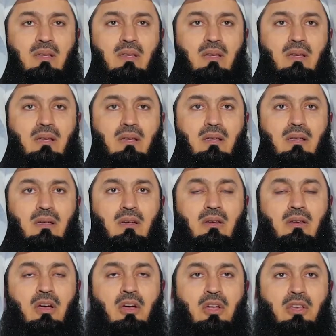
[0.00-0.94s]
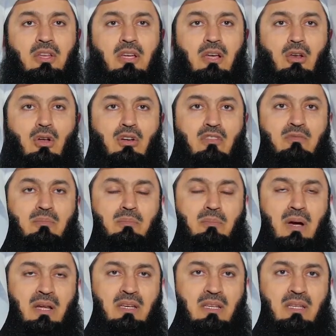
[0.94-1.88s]
uh, earning a lot of
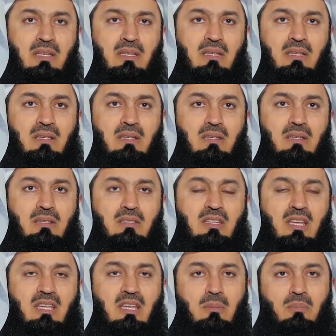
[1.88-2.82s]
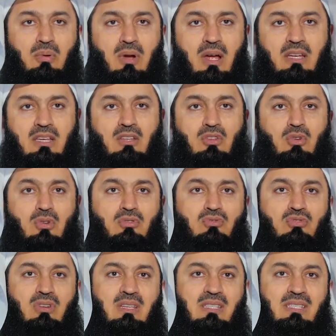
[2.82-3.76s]
money, taking pride in your
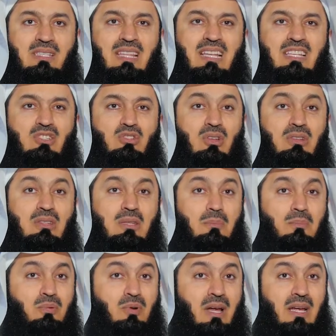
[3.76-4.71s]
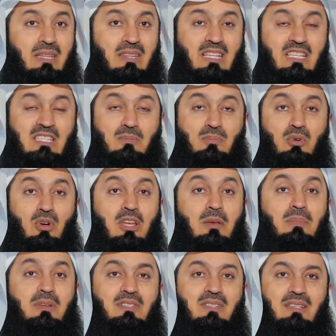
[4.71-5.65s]
dress. That's not the pride that's
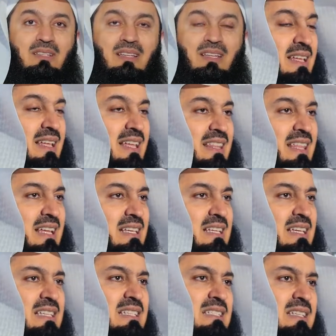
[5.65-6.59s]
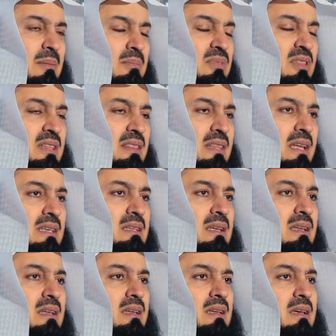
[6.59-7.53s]
prohibited. That is something that
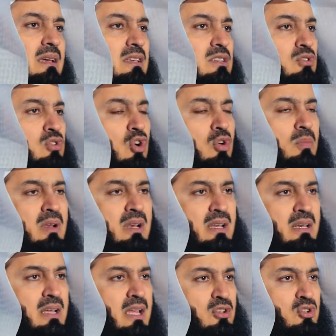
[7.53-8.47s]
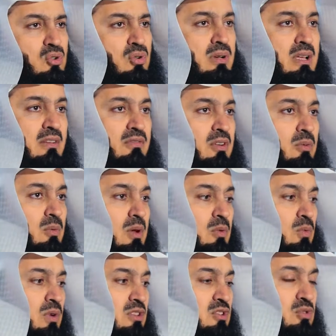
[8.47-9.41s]
is normal and natural. Everyone
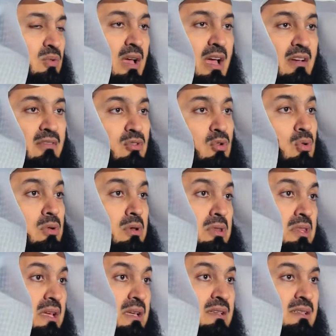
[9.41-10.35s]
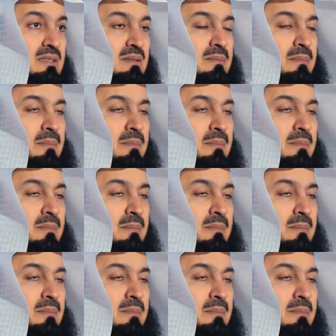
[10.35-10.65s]
wants to have good things.